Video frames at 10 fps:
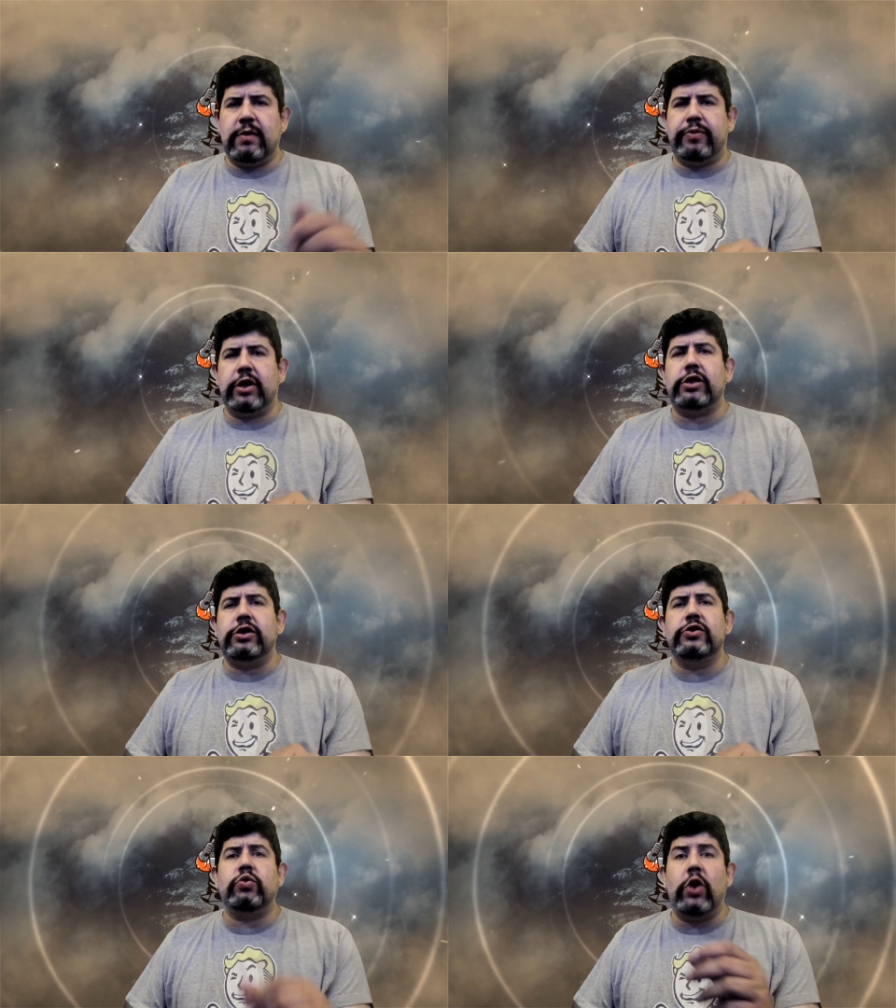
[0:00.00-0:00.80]

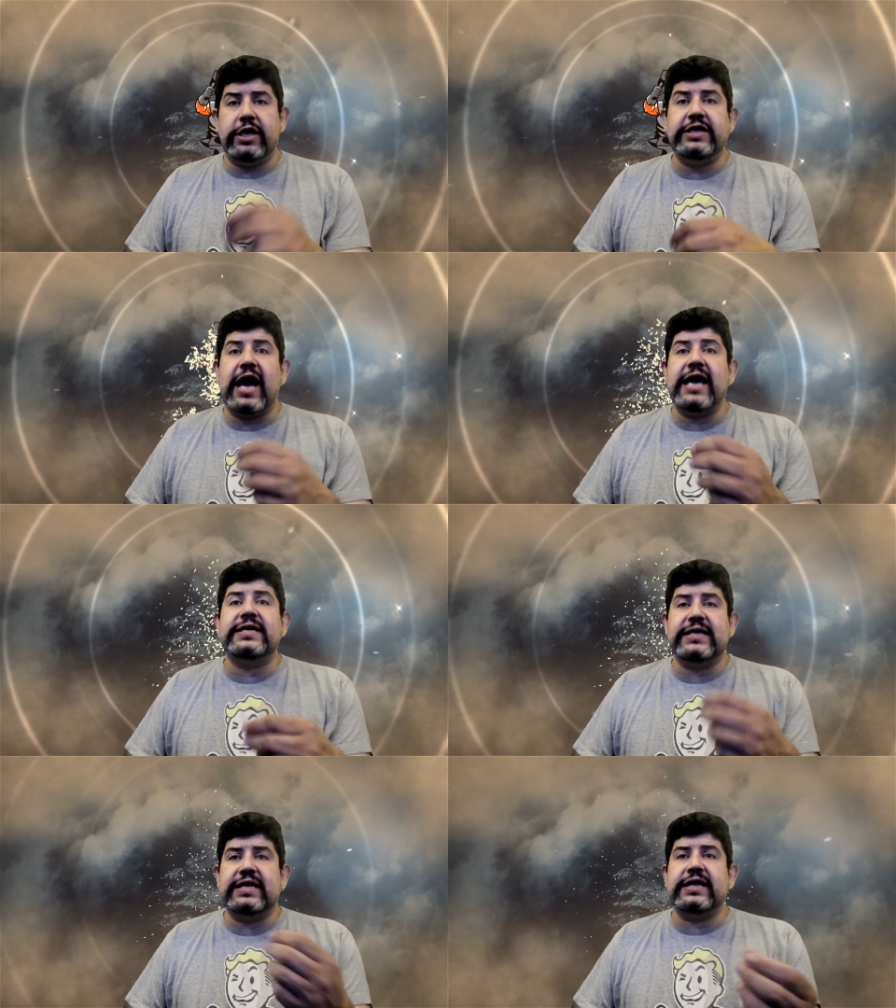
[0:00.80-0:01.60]
precludes what
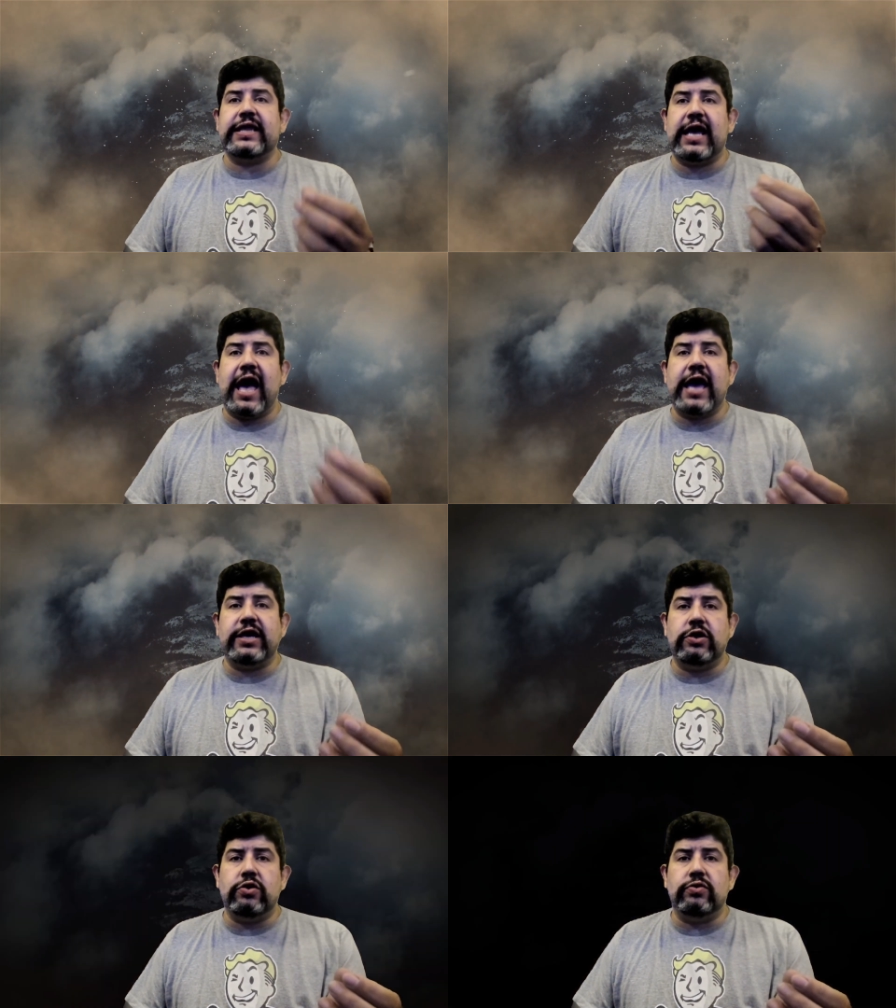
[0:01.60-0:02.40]
dice that I
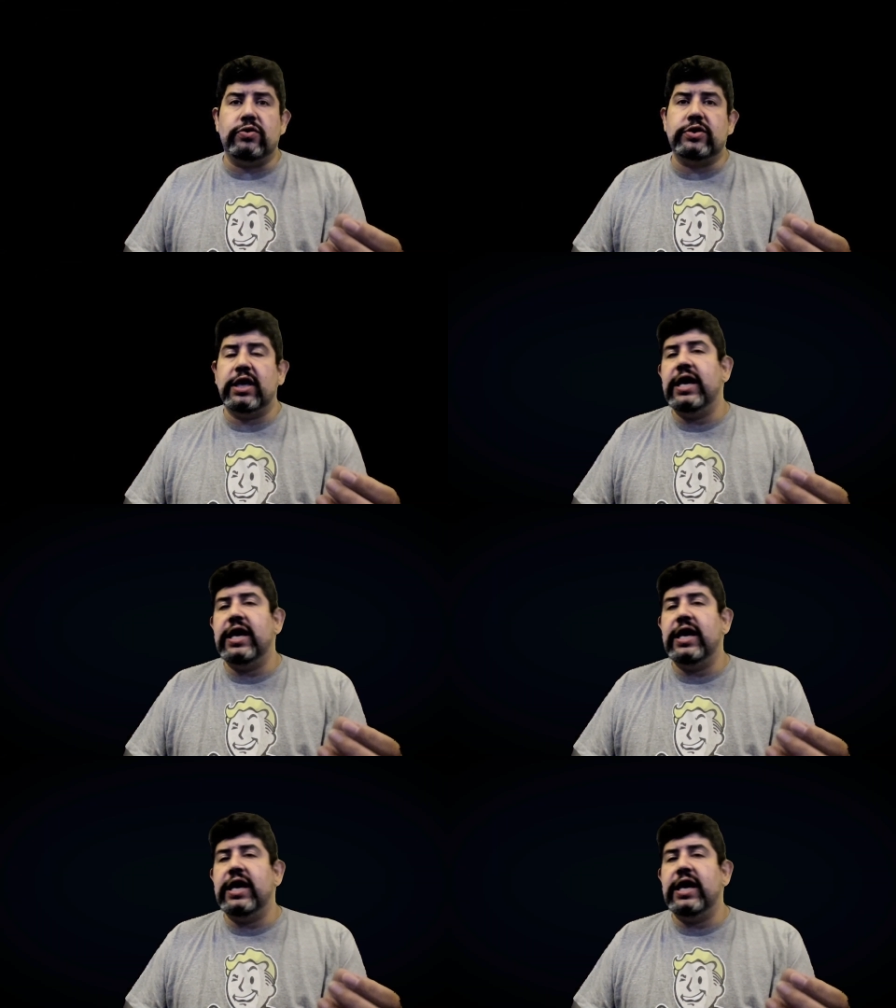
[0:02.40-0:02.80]
use.